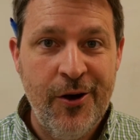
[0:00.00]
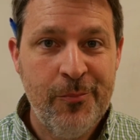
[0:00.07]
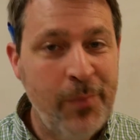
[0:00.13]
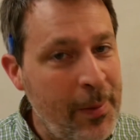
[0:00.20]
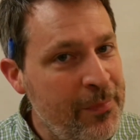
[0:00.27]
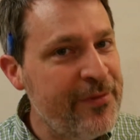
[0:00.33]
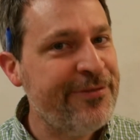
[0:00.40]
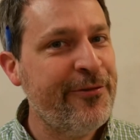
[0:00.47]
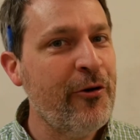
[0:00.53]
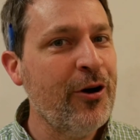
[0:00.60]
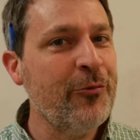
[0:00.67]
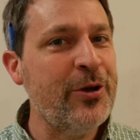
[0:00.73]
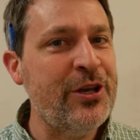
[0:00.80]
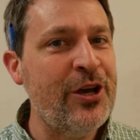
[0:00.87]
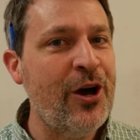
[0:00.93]
But
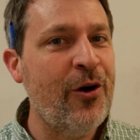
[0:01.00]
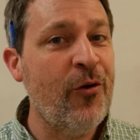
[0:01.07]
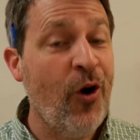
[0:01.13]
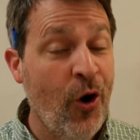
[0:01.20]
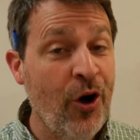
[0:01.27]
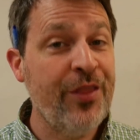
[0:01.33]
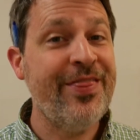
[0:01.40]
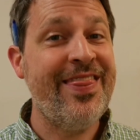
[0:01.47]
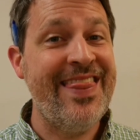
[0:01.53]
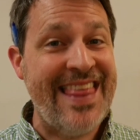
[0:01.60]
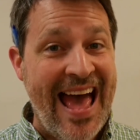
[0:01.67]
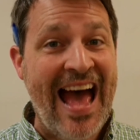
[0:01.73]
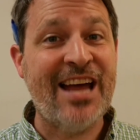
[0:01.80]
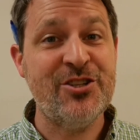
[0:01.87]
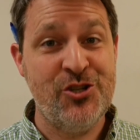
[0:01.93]
before we go on
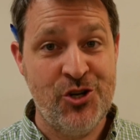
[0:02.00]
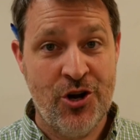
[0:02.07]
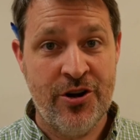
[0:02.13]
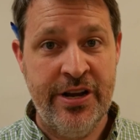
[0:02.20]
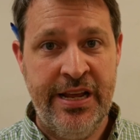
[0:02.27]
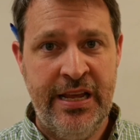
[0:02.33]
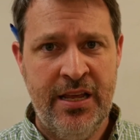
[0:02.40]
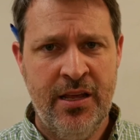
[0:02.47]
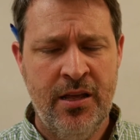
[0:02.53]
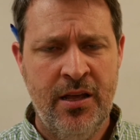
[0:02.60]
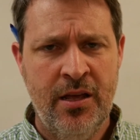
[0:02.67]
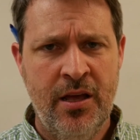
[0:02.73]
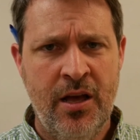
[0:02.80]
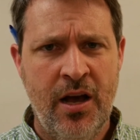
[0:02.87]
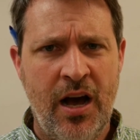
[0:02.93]
that journey,
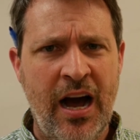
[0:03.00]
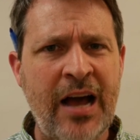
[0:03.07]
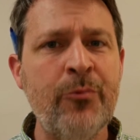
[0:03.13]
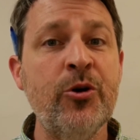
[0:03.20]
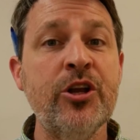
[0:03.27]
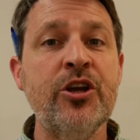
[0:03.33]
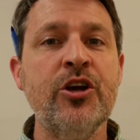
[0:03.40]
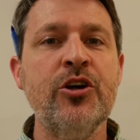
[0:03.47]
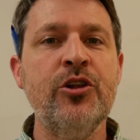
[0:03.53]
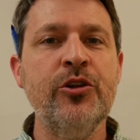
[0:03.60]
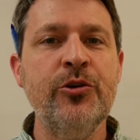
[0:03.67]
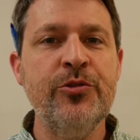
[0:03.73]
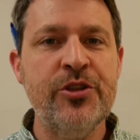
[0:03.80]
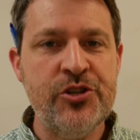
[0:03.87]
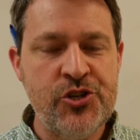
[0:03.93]
I want to
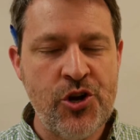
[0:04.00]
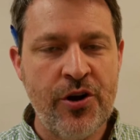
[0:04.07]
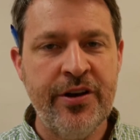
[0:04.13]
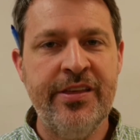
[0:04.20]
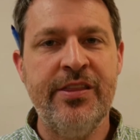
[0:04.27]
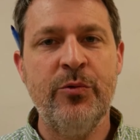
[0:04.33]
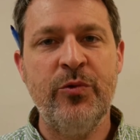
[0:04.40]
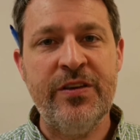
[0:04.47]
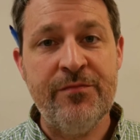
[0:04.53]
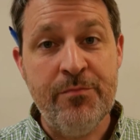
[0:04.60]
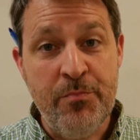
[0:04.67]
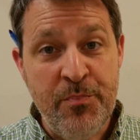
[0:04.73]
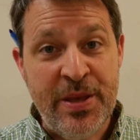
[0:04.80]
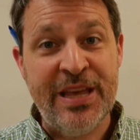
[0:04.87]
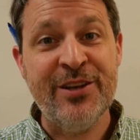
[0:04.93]
conclude the journey that we've
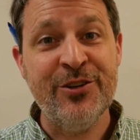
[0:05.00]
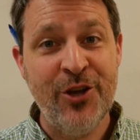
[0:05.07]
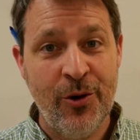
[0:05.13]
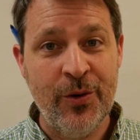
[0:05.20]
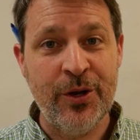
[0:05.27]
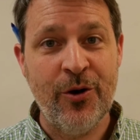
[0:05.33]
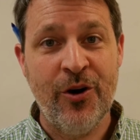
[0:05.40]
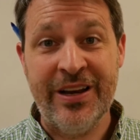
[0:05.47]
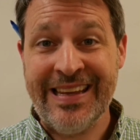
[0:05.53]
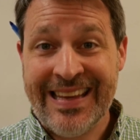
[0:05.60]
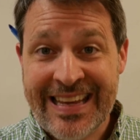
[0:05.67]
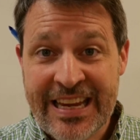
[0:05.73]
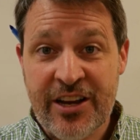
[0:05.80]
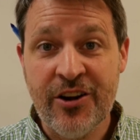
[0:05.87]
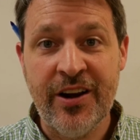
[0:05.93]
been going on
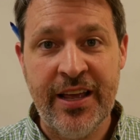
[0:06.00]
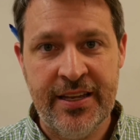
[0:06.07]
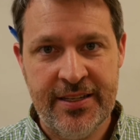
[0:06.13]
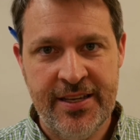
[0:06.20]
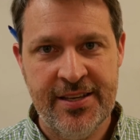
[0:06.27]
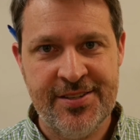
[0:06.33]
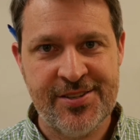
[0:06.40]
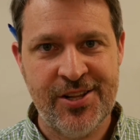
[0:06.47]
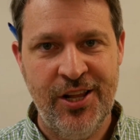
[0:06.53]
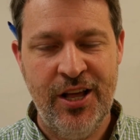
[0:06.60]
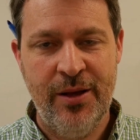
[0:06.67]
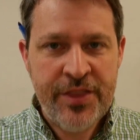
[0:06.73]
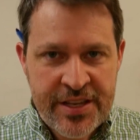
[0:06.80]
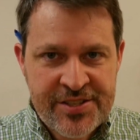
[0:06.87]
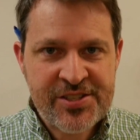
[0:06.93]
here at Kids
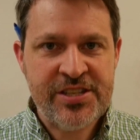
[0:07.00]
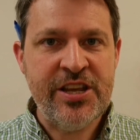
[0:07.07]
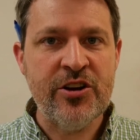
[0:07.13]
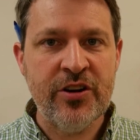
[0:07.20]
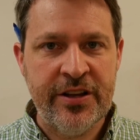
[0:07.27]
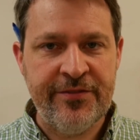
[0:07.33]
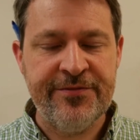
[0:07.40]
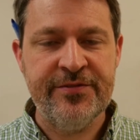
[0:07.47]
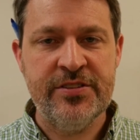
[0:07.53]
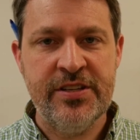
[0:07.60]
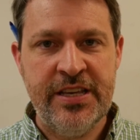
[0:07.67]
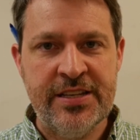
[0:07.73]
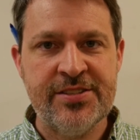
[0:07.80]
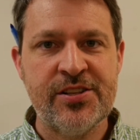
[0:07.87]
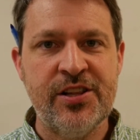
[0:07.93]
Club. This year at
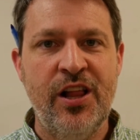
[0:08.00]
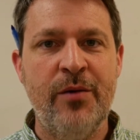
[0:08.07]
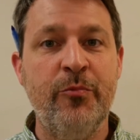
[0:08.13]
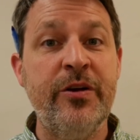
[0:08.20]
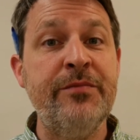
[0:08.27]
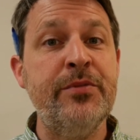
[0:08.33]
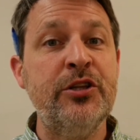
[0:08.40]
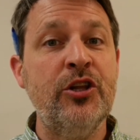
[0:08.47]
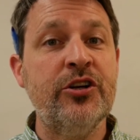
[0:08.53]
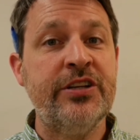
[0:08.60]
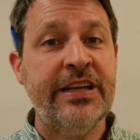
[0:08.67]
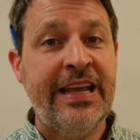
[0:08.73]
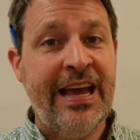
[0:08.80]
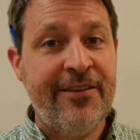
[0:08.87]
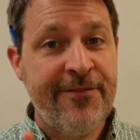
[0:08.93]
Kids Club, we've been
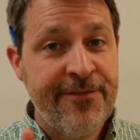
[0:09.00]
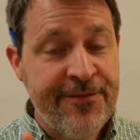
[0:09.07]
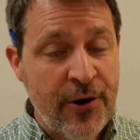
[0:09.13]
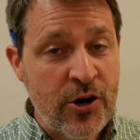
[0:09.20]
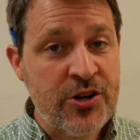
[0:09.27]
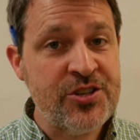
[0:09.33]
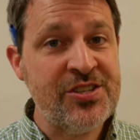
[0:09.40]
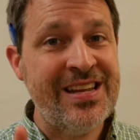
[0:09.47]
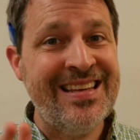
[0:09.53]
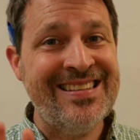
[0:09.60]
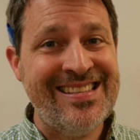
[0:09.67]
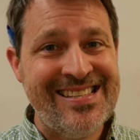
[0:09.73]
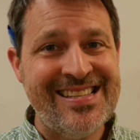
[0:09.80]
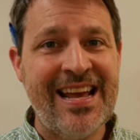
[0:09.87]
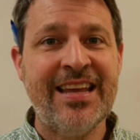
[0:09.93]
looking at 1st and
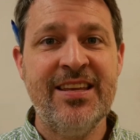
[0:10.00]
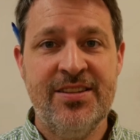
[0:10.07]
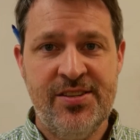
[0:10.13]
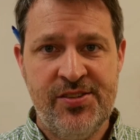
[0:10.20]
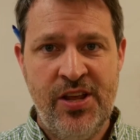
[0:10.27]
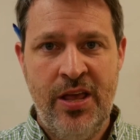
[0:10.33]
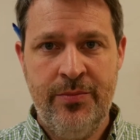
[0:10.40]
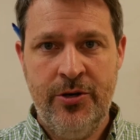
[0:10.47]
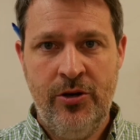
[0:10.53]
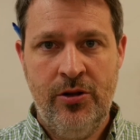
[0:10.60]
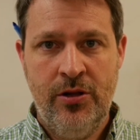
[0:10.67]
2nd Samuel.